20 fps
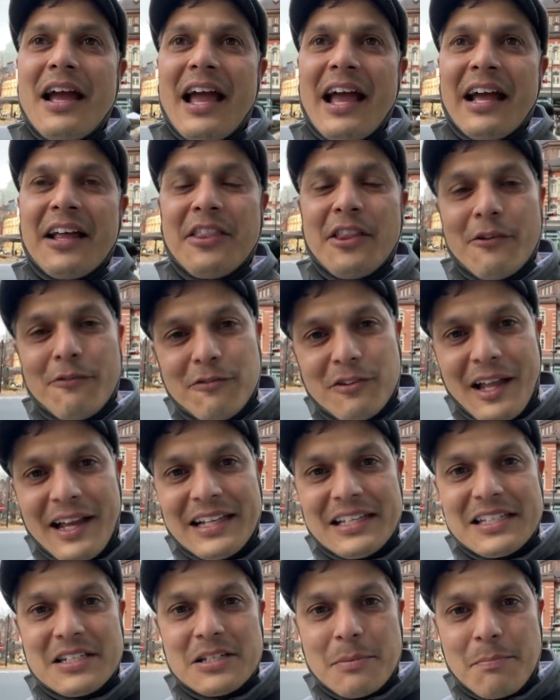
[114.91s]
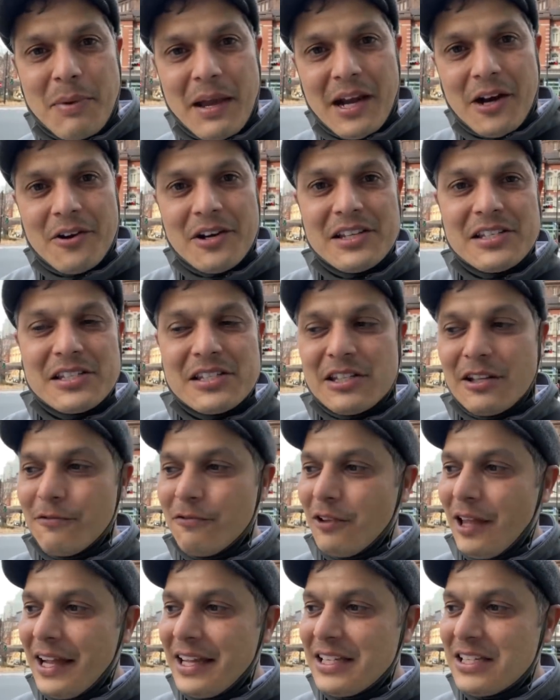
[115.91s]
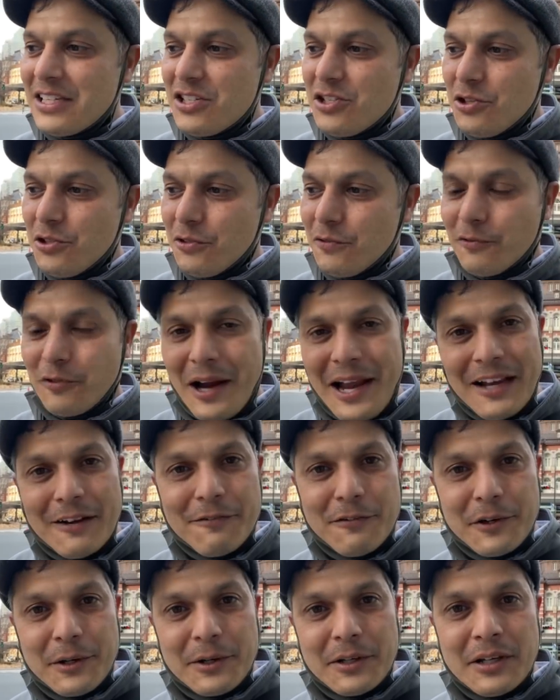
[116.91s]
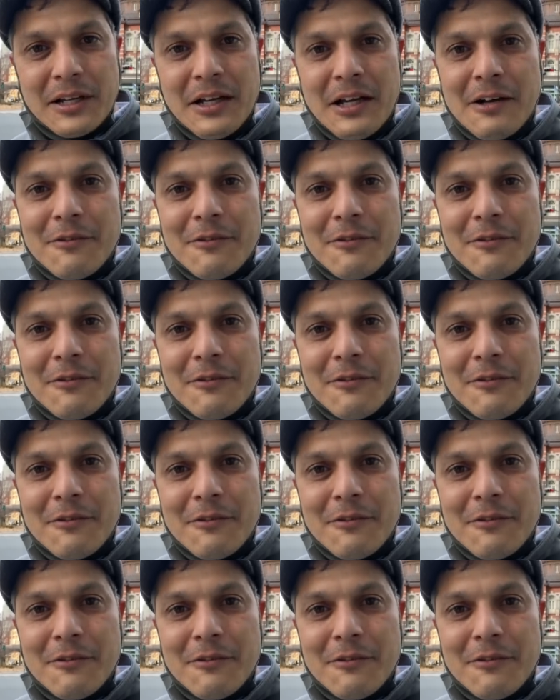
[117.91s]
and the flights to Paris, the flights to Frankfurt,